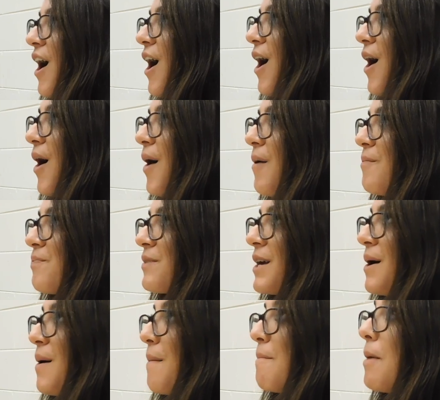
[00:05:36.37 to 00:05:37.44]
Um,
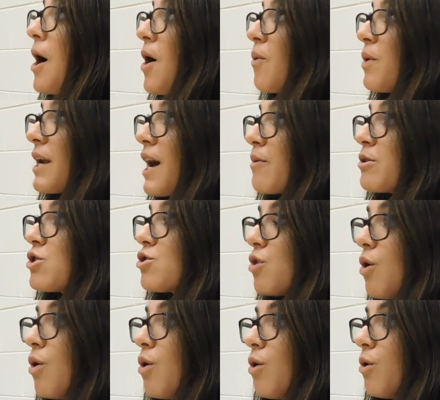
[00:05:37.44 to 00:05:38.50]
but when I was
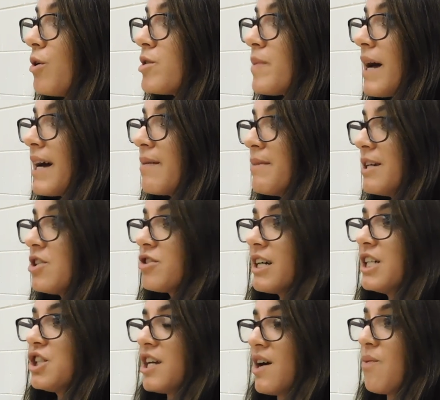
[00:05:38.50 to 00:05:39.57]
told by
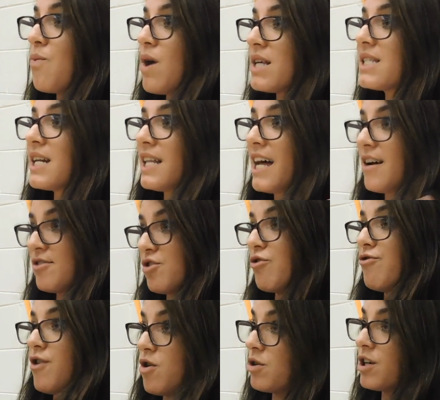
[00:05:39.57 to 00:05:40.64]
administration I wasn't allowed to
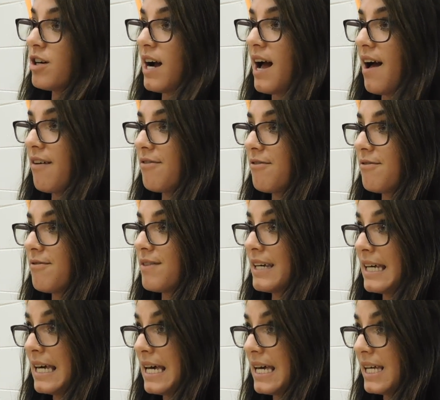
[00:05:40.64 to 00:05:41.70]
photograph
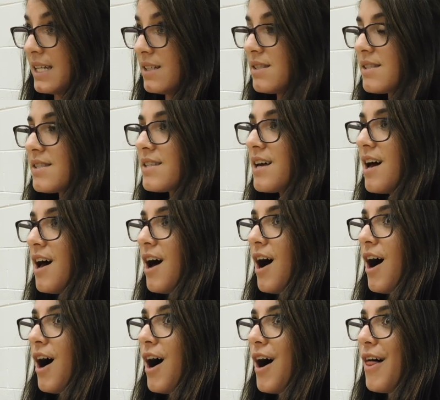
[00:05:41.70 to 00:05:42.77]
the kids,
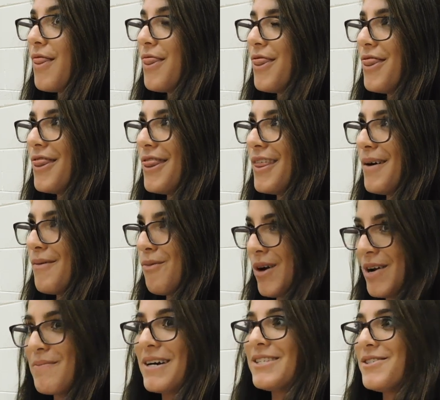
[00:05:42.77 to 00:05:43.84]

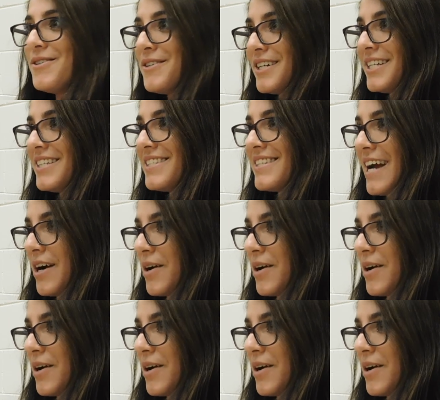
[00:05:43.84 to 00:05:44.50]
one of my students,